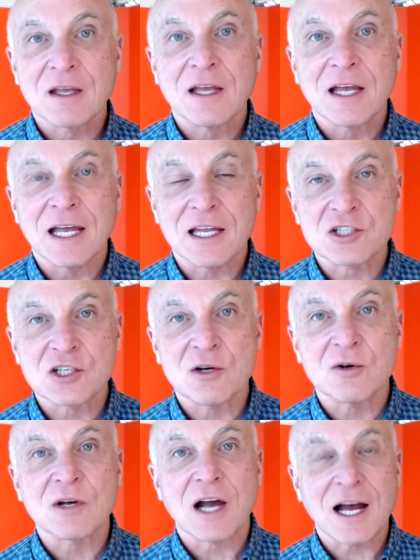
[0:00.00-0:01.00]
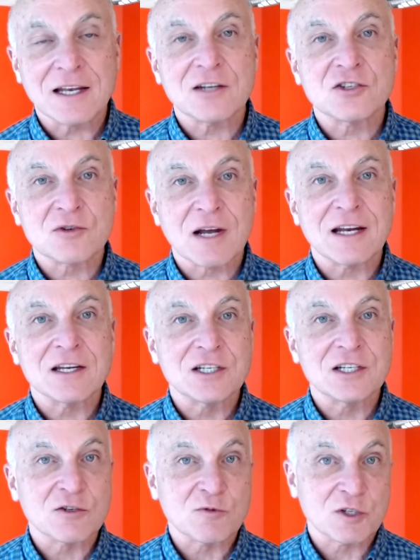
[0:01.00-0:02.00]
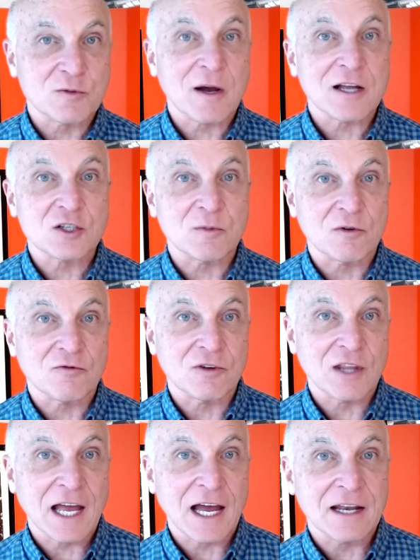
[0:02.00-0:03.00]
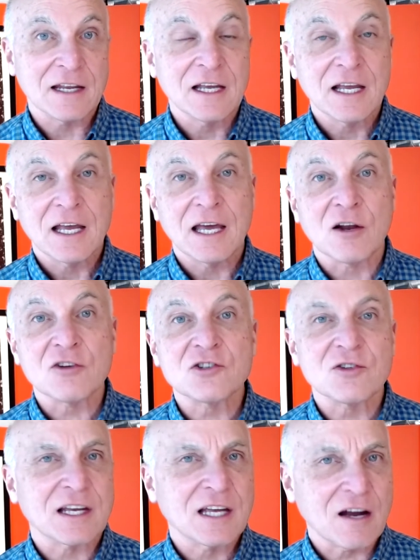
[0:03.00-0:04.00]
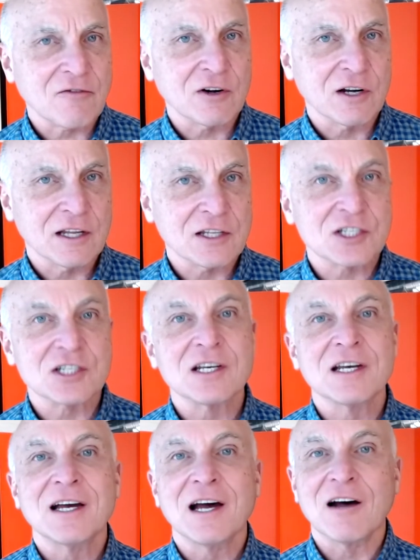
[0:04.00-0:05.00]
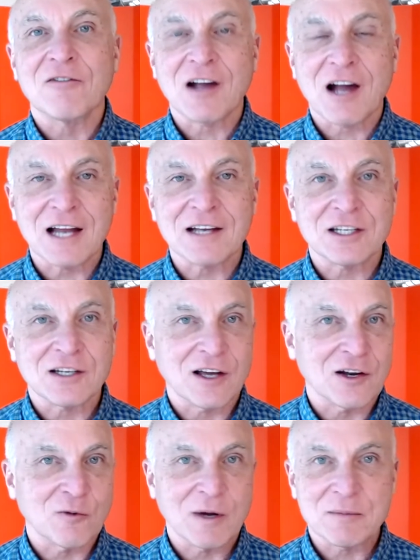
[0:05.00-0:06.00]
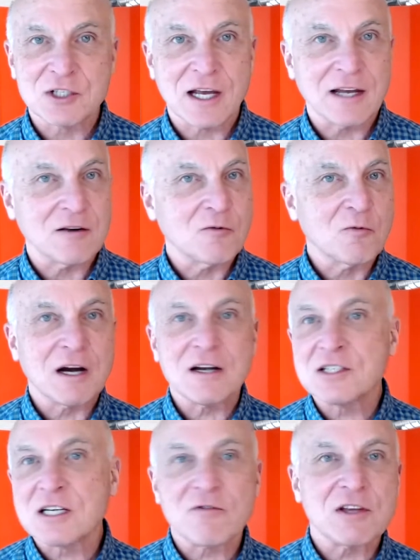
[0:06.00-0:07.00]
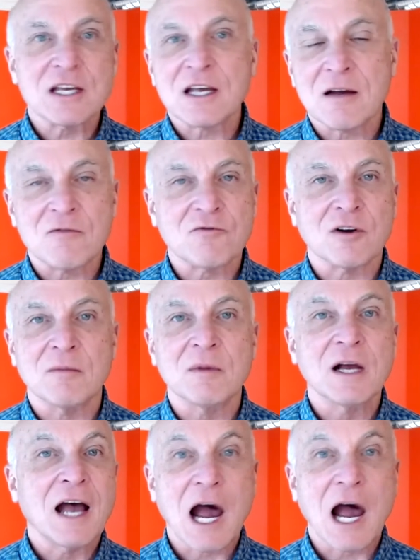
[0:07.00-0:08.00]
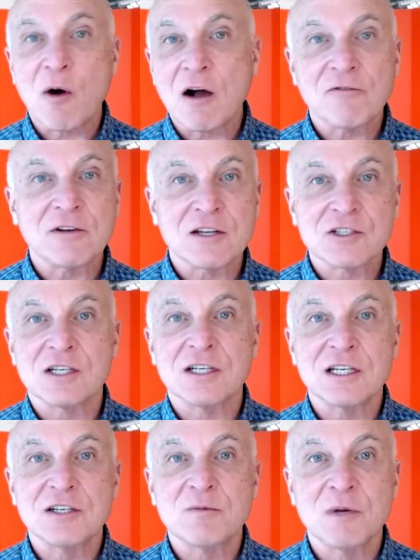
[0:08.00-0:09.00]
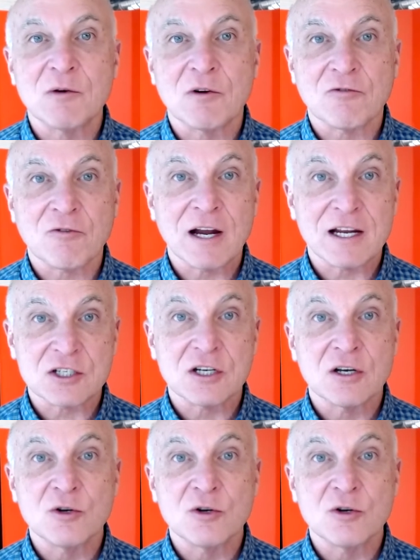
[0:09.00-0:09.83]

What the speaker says: And so content strategy is responsible for that, and also the governance of content on a website. Where does everything come from? How often does it need to be refreshed?